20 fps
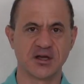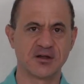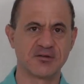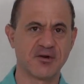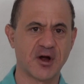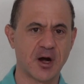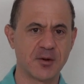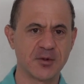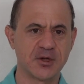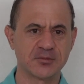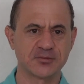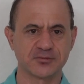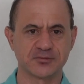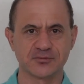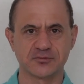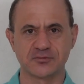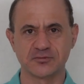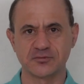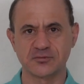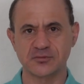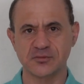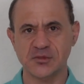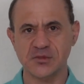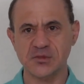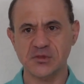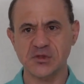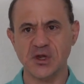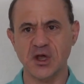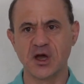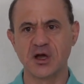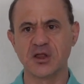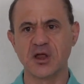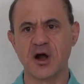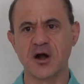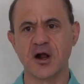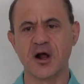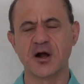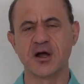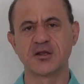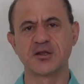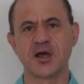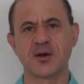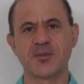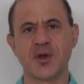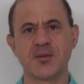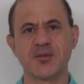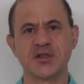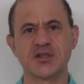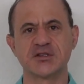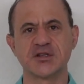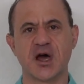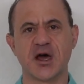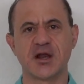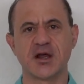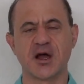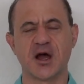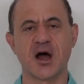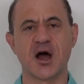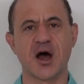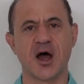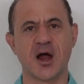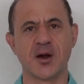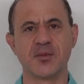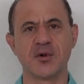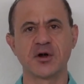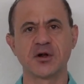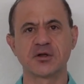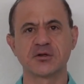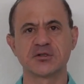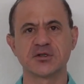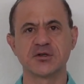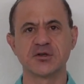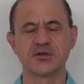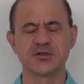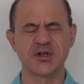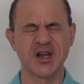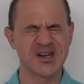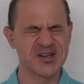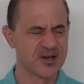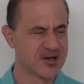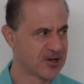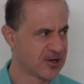environment. A cloud architect may be designing a hybrid solution